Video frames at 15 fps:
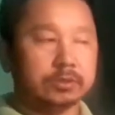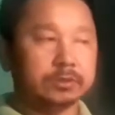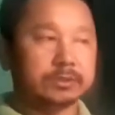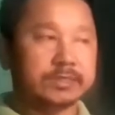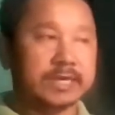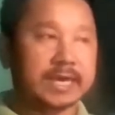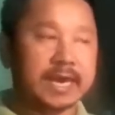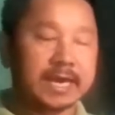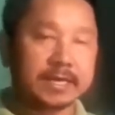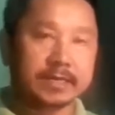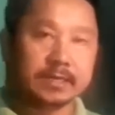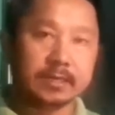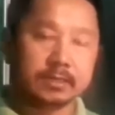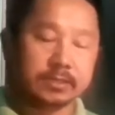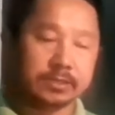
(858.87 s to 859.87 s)
they
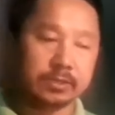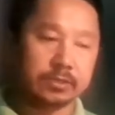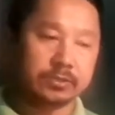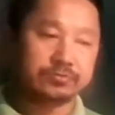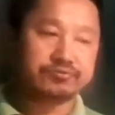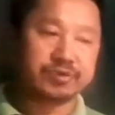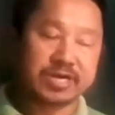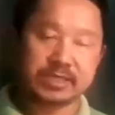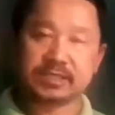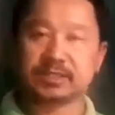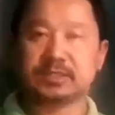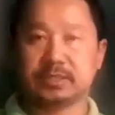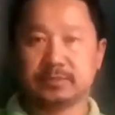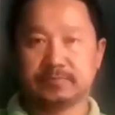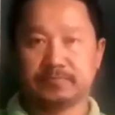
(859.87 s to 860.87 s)
are
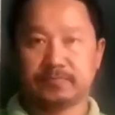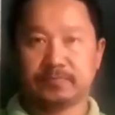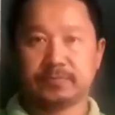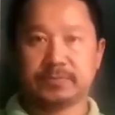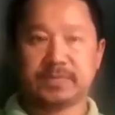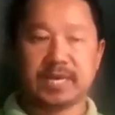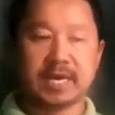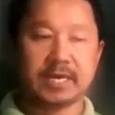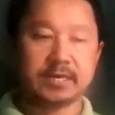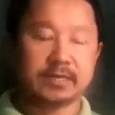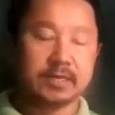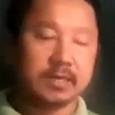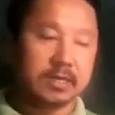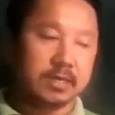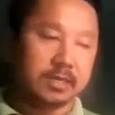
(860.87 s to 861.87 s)
traced, they are